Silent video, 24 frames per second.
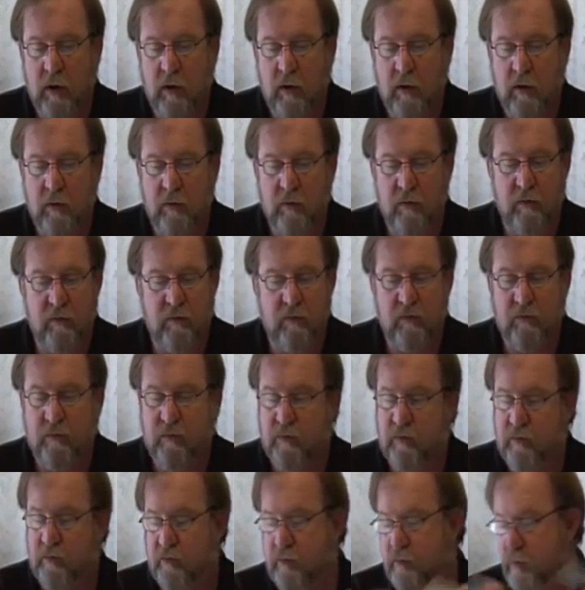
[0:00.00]
I
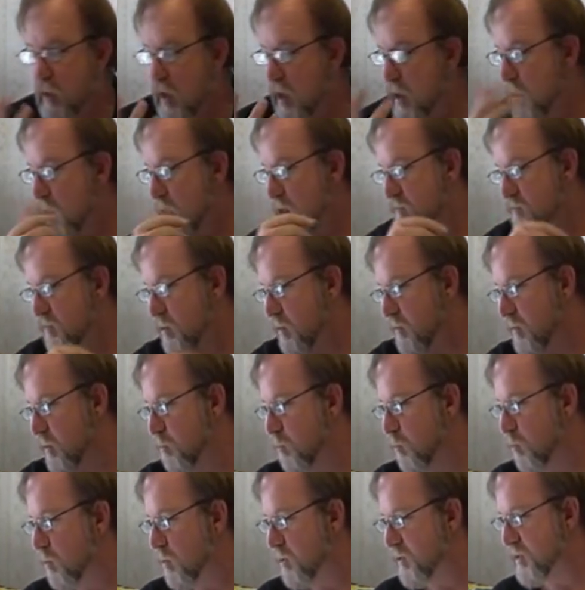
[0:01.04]
have
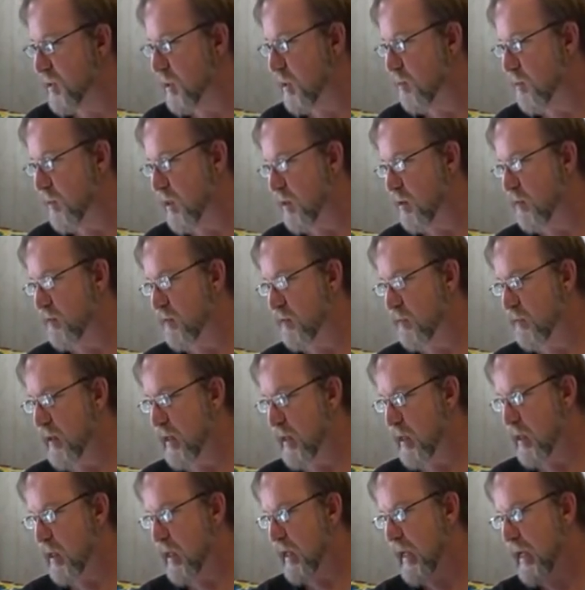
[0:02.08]
nothing more to say about it than
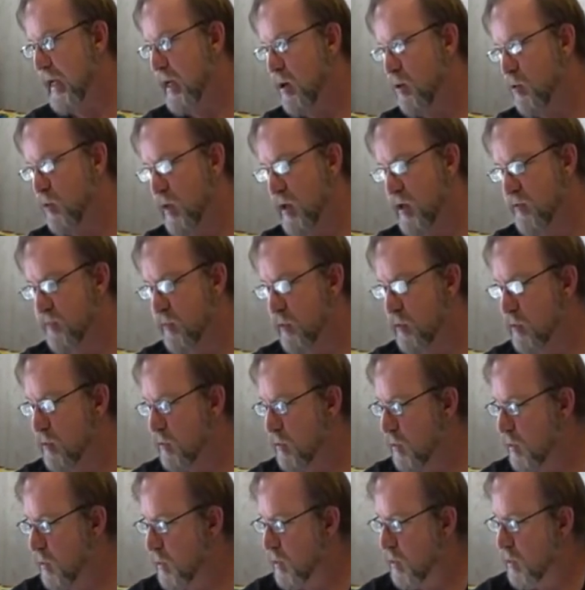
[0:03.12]
that.
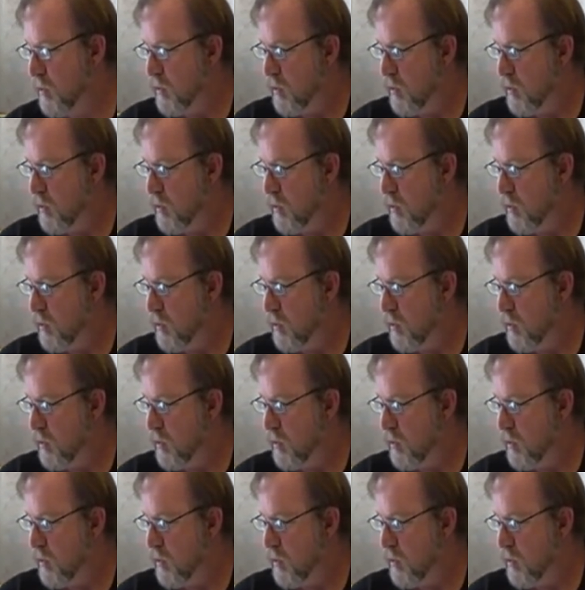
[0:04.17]
However,